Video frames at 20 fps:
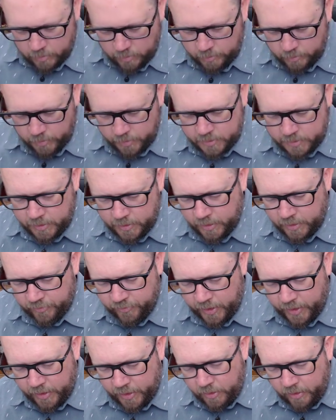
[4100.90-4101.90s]
where's the
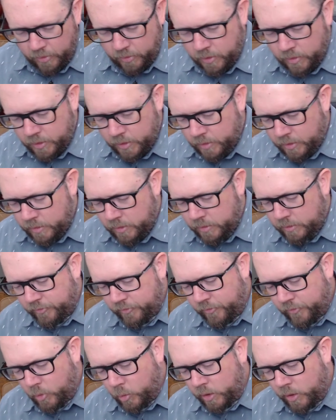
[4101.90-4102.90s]
Kaweco?
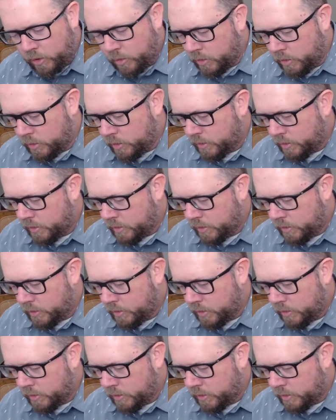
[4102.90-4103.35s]
Foil.